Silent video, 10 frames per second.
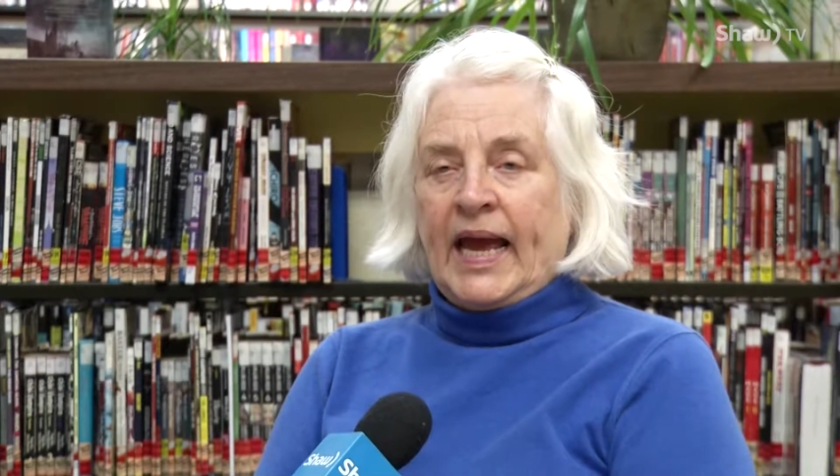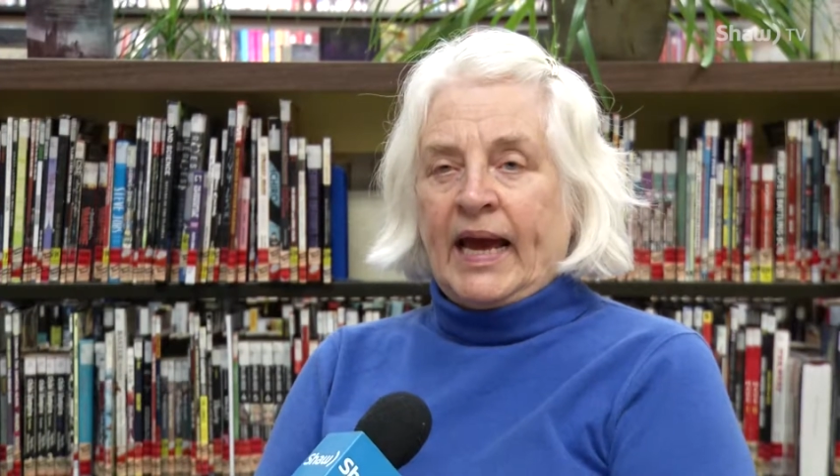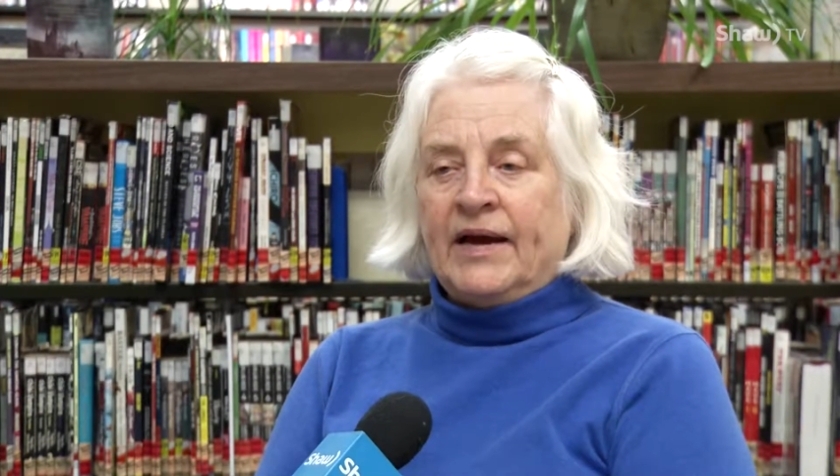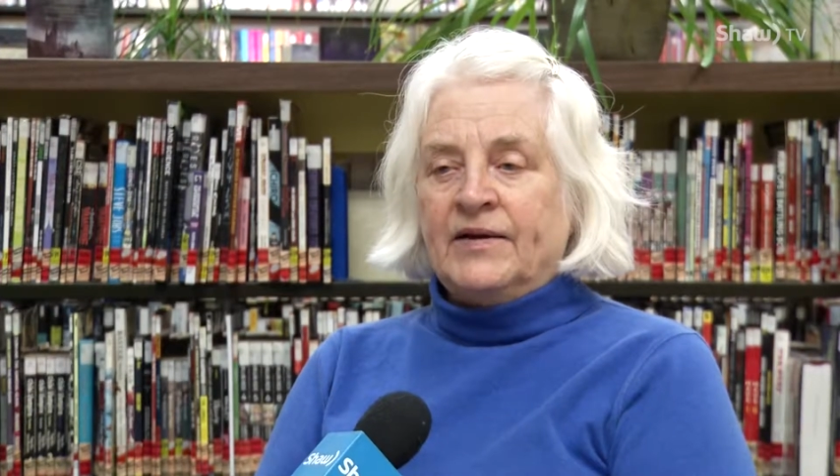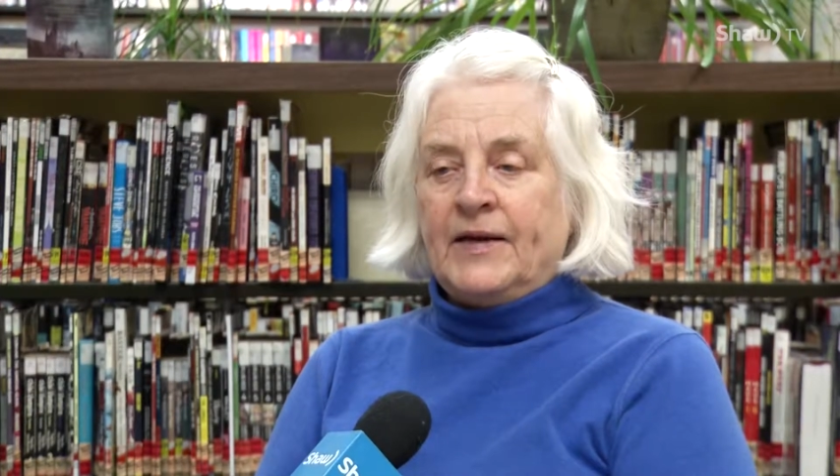
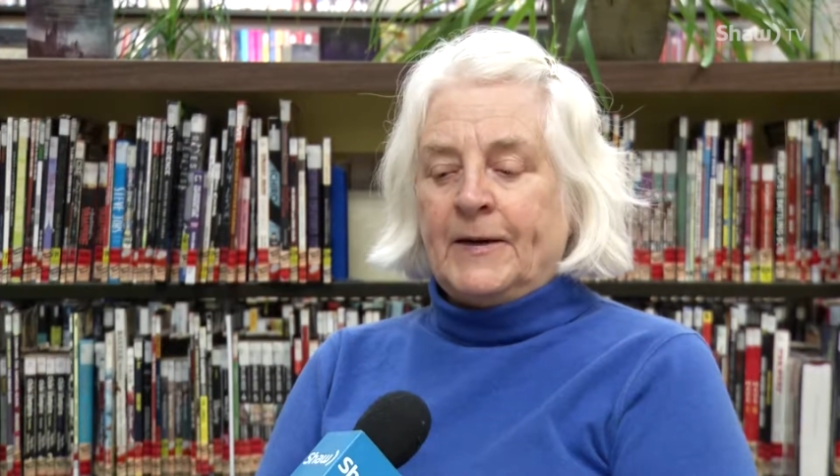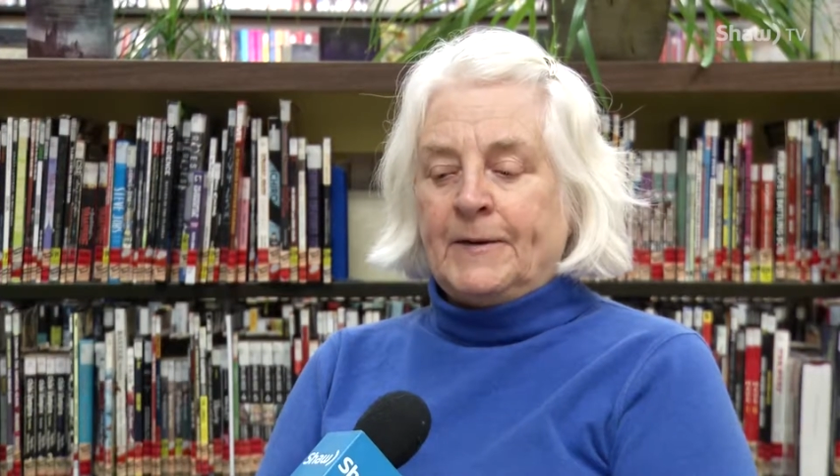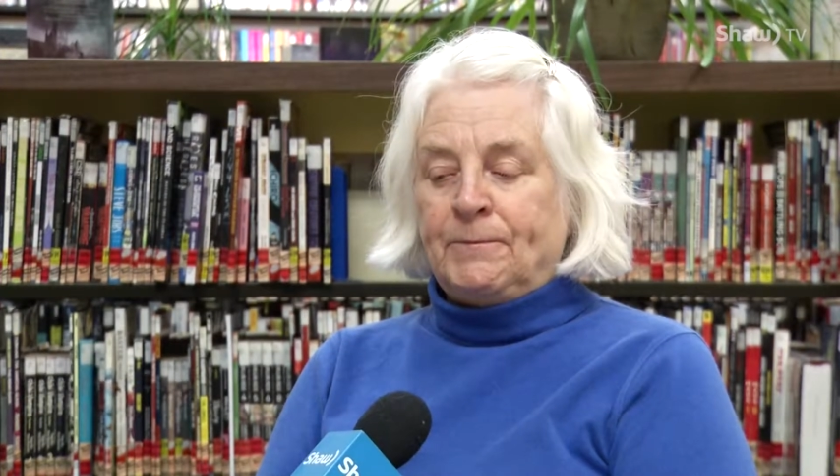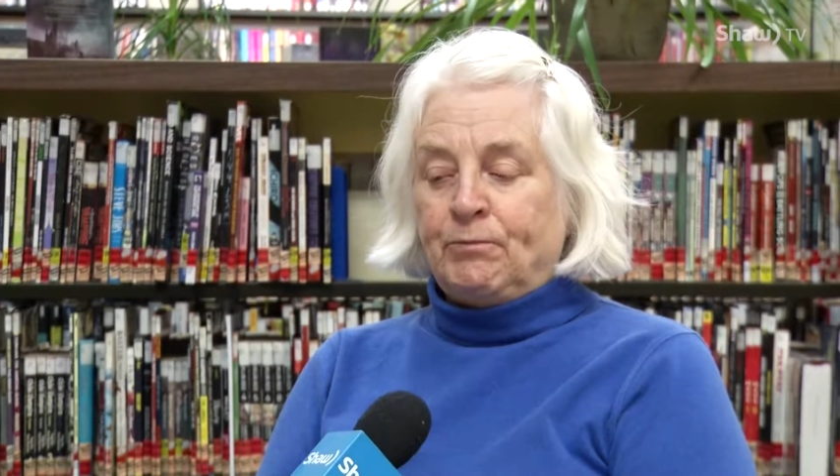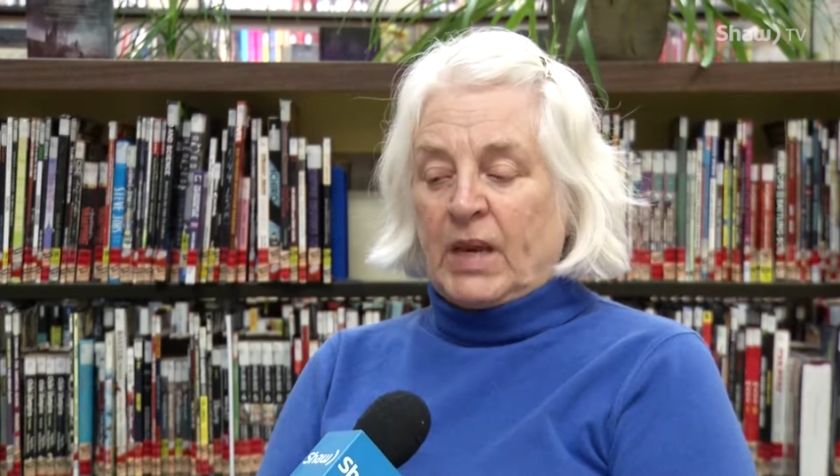
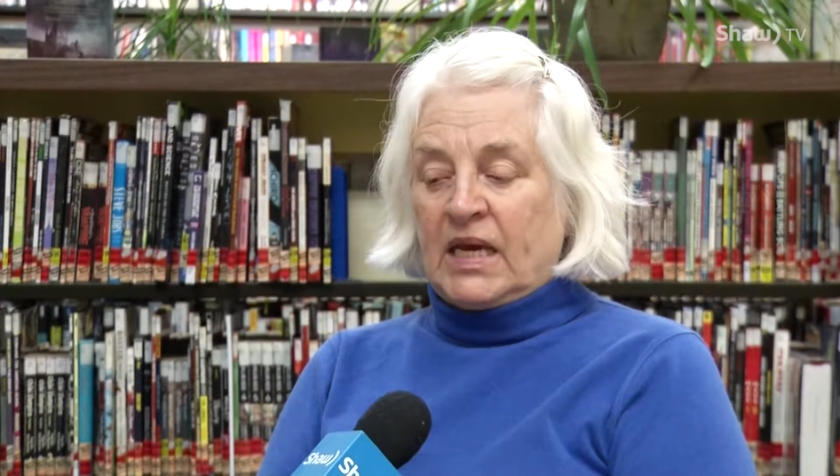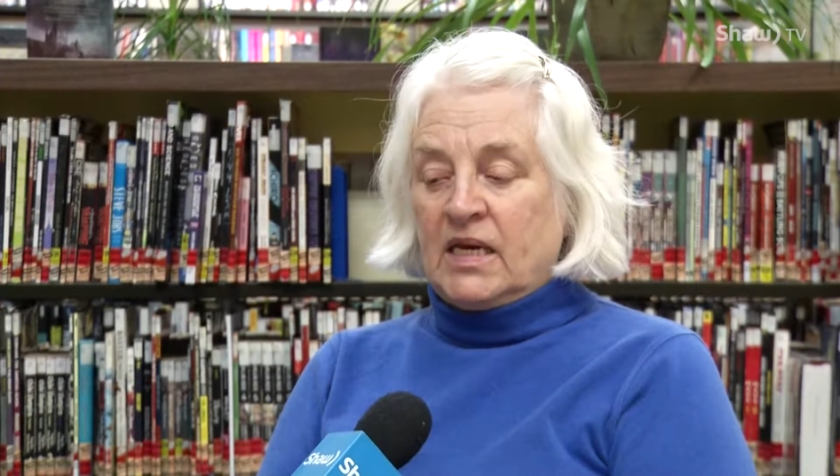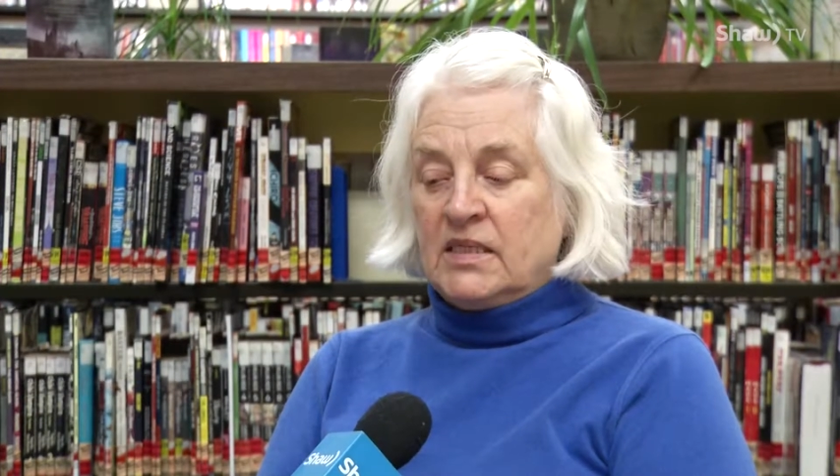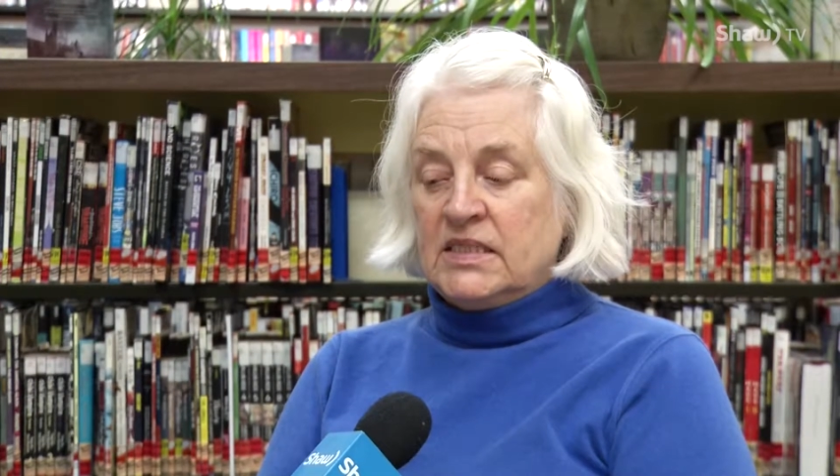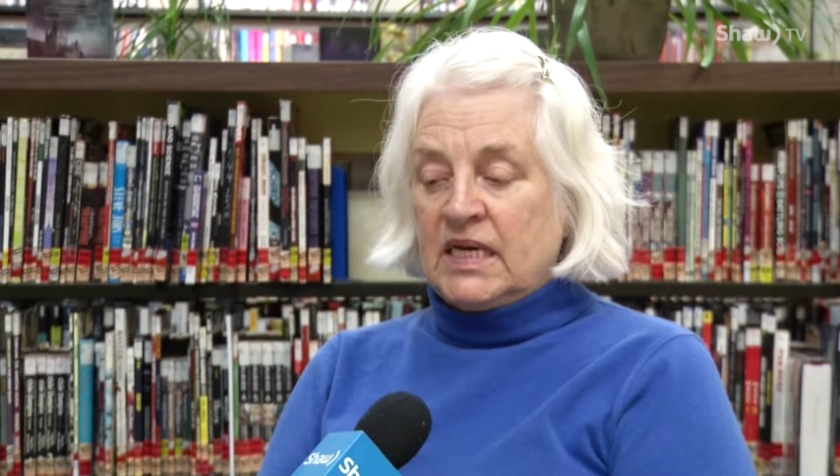And
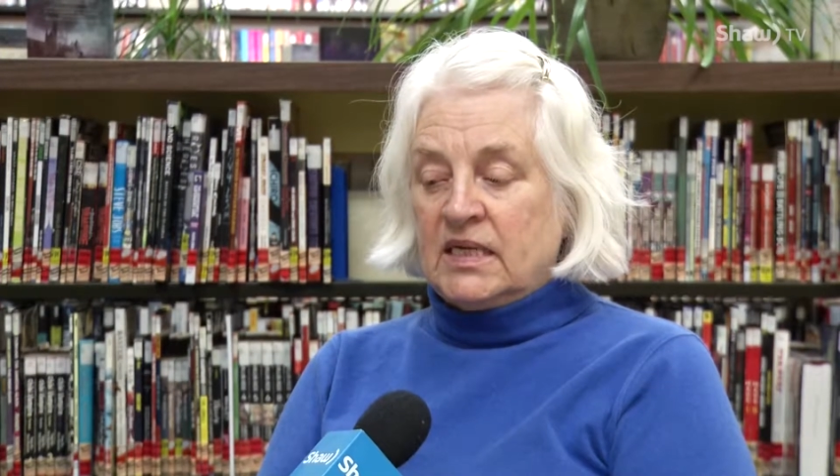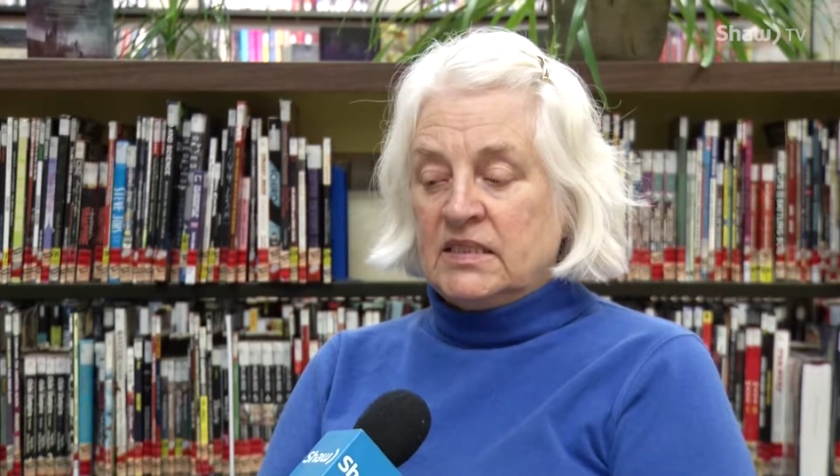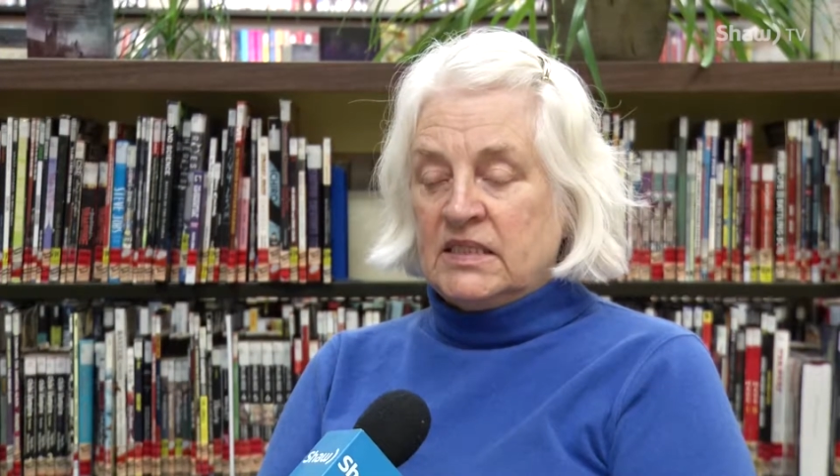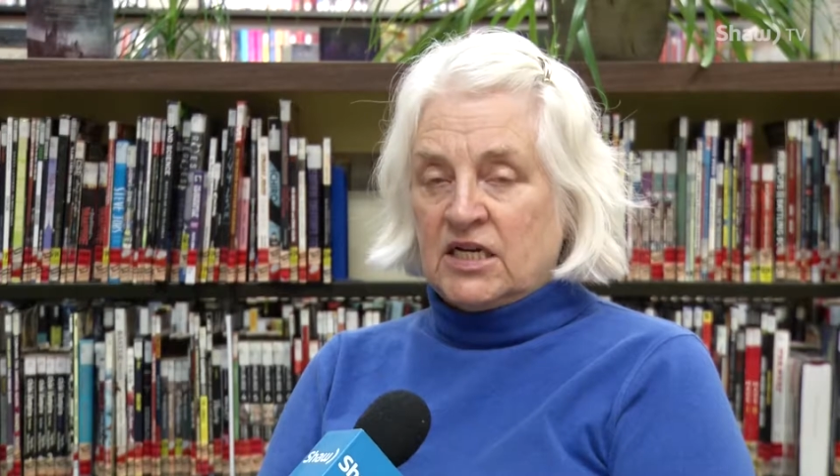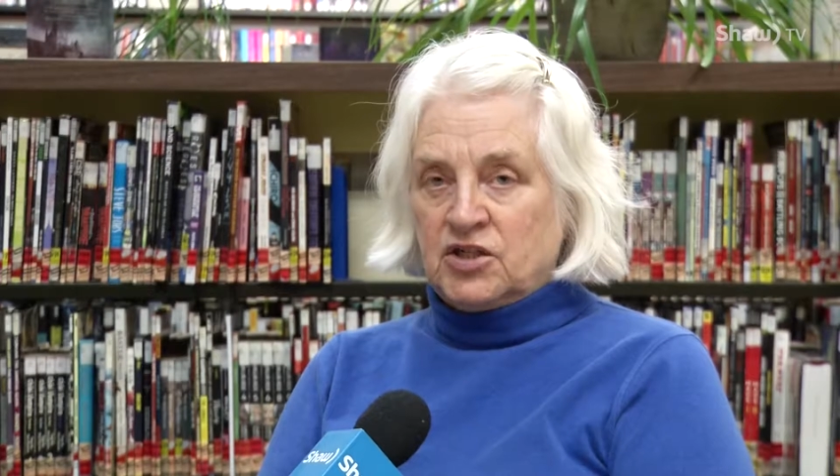he's a
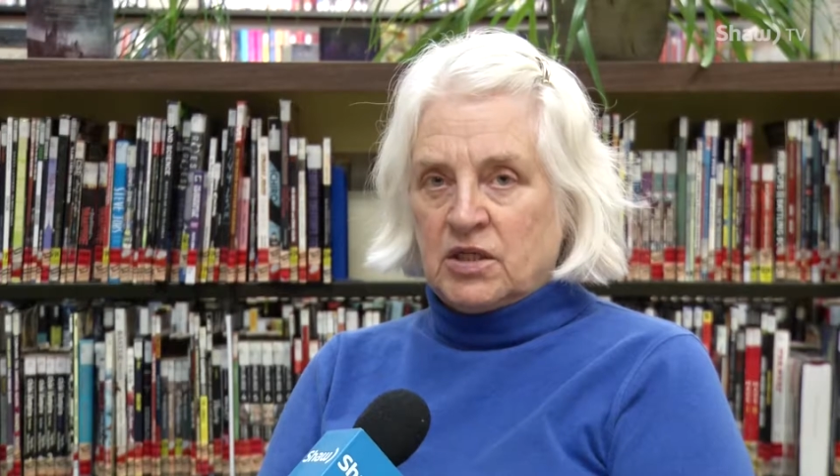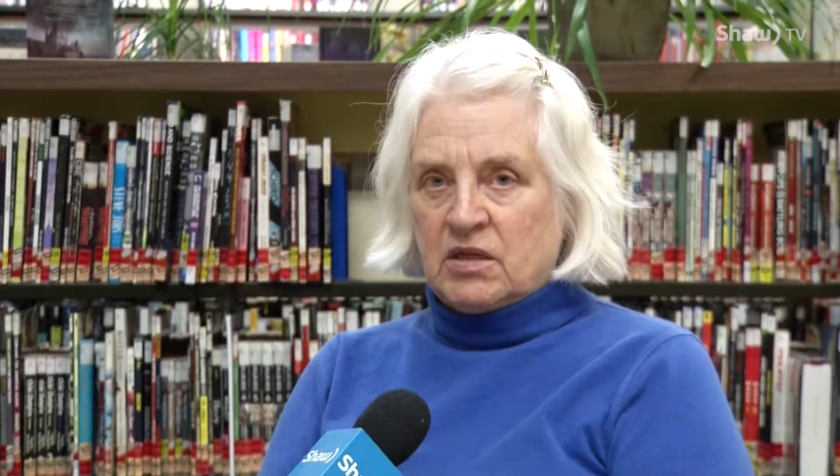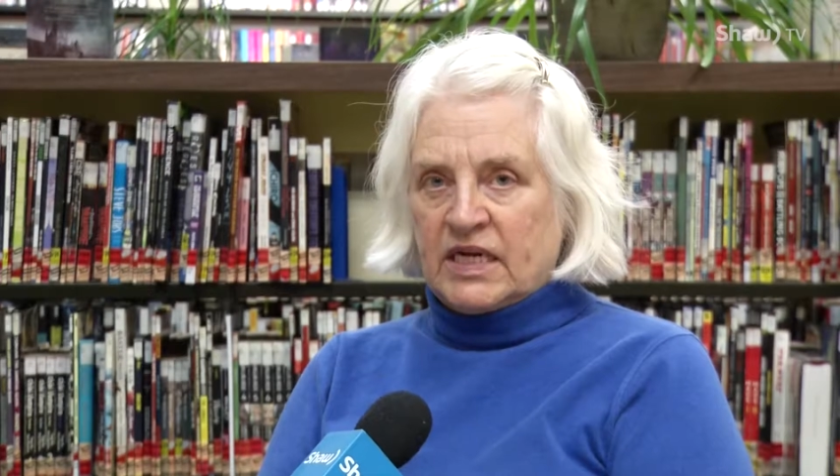sessional